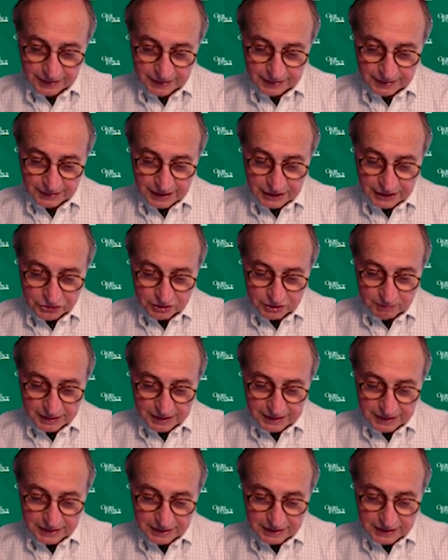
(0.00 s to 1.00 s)

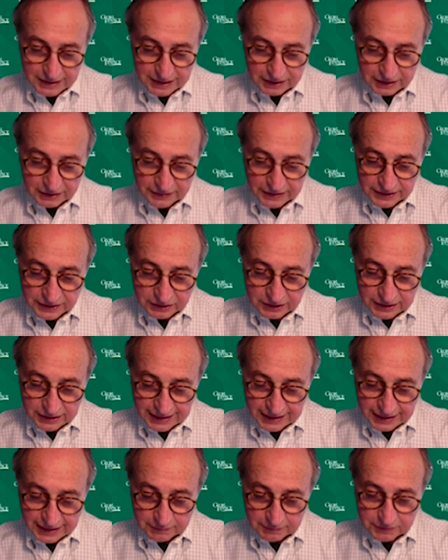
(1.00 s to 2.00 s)
Tatrabanka Elevator
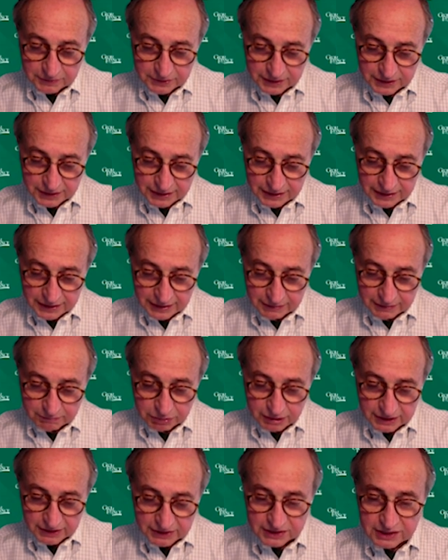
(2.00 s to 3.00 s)
Labs in
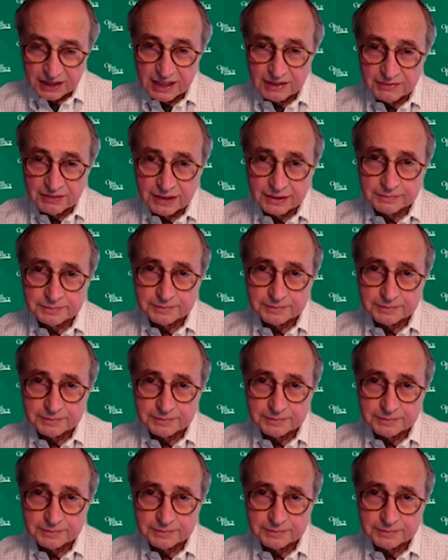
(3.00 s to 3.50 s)
Bratislava.